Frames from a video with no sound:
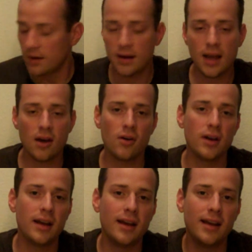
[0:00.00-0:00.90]

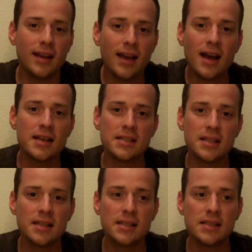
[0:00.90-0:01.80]
Now, guys,
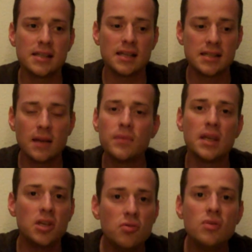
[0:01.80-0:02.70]
this is
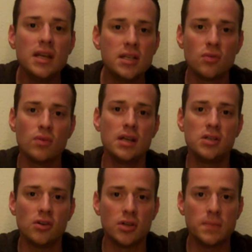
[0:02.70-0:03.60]
something you need to
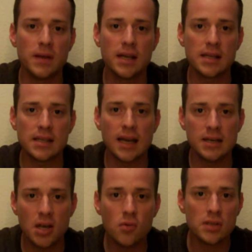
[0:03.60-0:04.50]
research because I
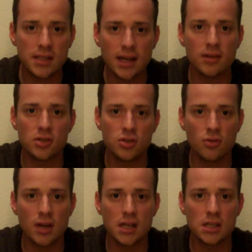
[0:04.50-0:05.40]
know it sounds
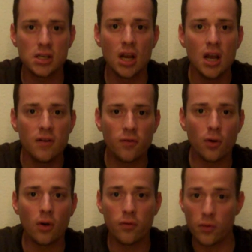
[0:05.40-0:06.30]
strange
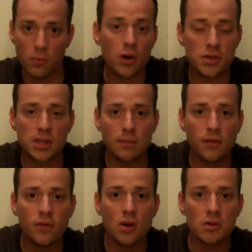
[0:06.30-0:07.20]
from where some
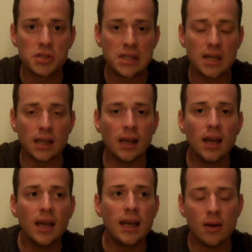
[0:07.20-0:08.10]
of you are sitting.
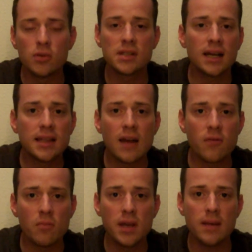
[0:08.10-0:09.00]
It was like that
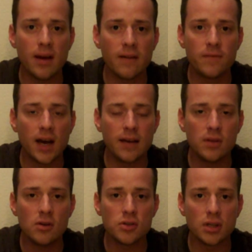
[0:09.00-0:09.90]
for me about 5
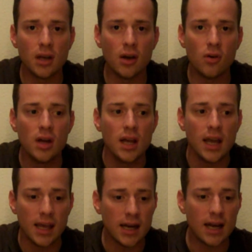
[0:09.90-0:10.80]
years ago,
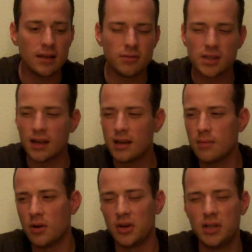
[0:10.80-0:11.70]
and I was like,
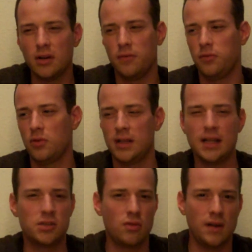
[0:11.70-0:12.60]
come on, fluoride,
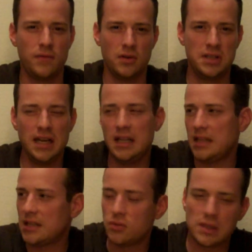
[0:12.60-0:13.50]
that's great for your teeth.
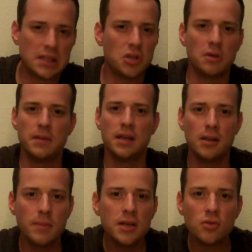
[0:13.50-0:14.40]
That's what they told me in
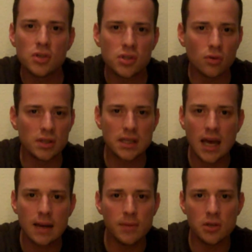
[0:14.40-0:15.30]
elementary school. It's
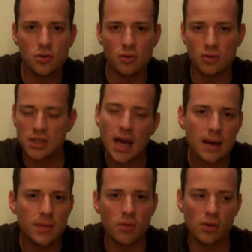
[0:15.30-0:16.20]
got to be true. It's got to
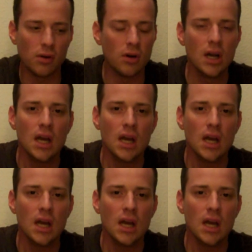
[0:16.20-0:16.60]
be real.